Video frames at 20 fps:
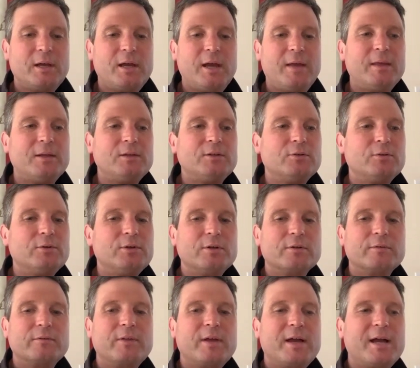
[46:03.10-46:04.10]
and then doing
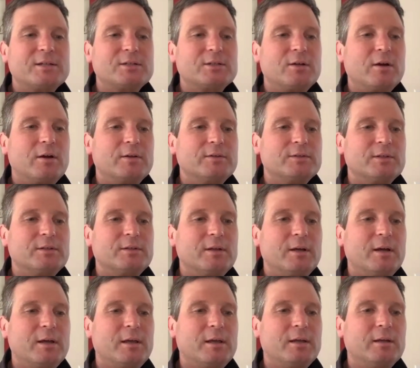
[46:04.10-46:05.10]
your flashcards at
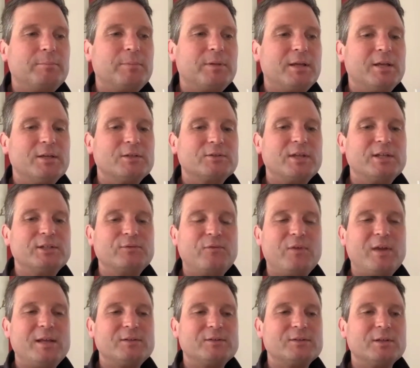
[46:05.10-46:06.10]
night, because let's
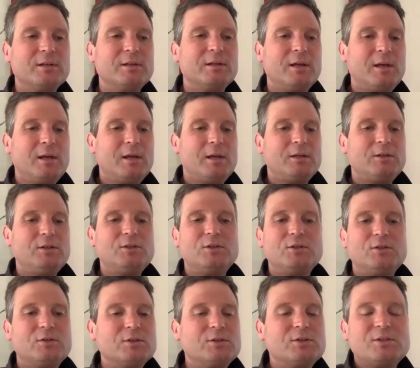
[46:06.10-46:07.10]
face it, you
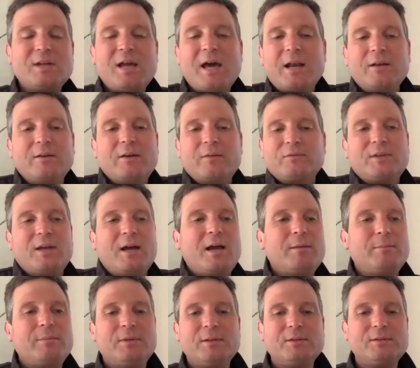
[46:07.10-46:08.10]
just not enough
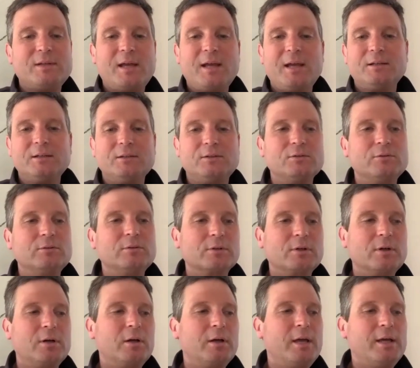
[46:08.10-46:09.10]
time in the day to do it
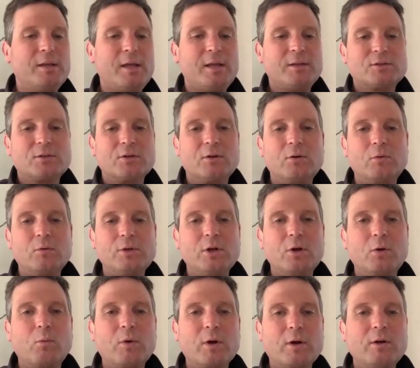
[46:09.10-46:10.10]
all. And so, you
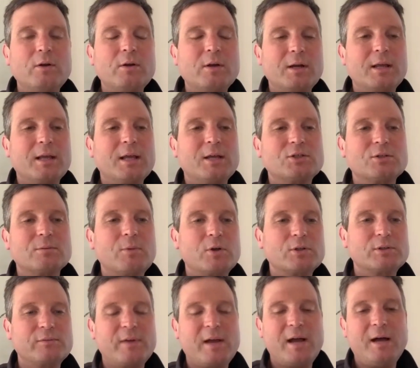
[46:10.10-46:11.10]
know, where are you going to get your
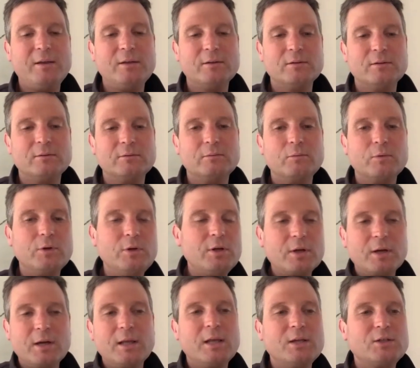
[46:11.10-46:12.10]
most value? Where
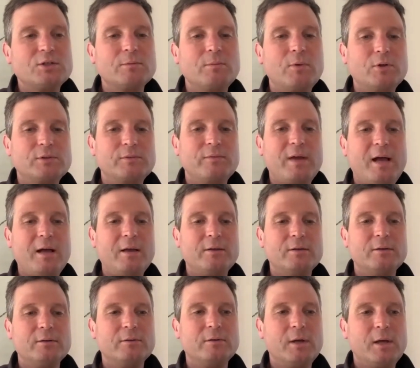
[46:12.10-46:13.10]
you're going to get your most
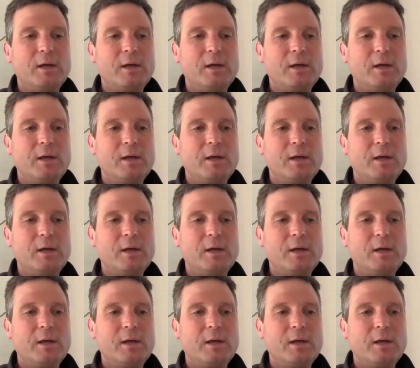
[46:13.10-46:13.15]
value